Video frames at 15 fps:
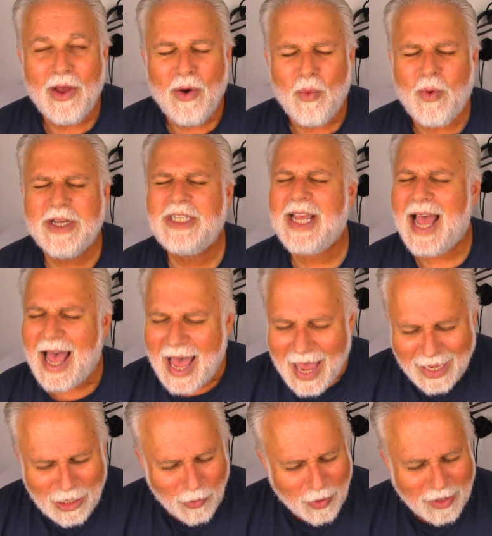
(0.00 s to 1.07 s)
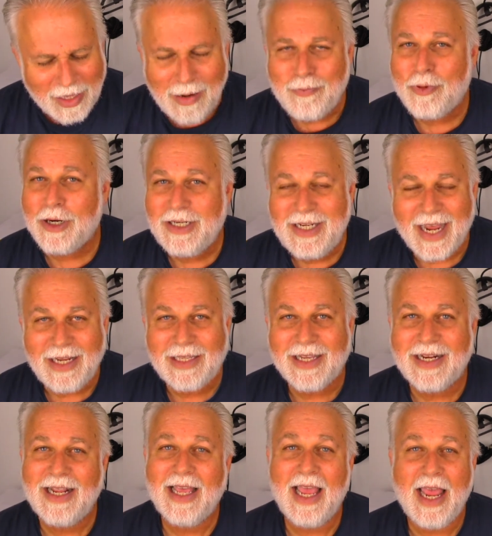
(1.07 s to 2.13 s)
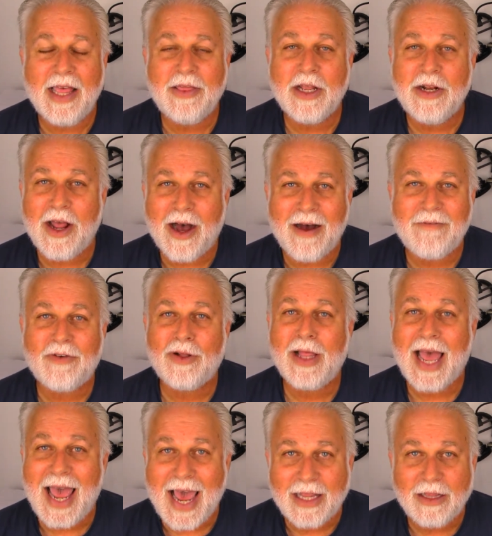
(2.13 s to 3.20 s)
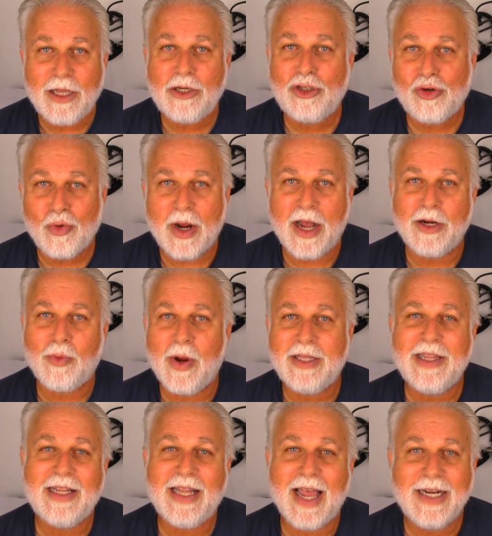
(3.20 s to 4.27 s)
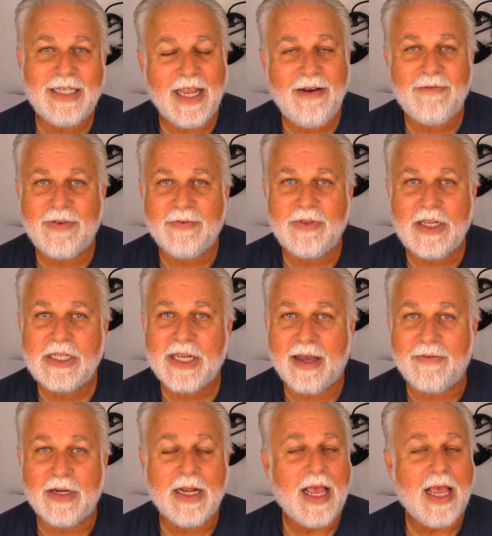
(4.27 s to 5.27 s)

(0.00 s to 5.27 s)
was accurately predicted in the novel Atlas Shrugged, written in 1957,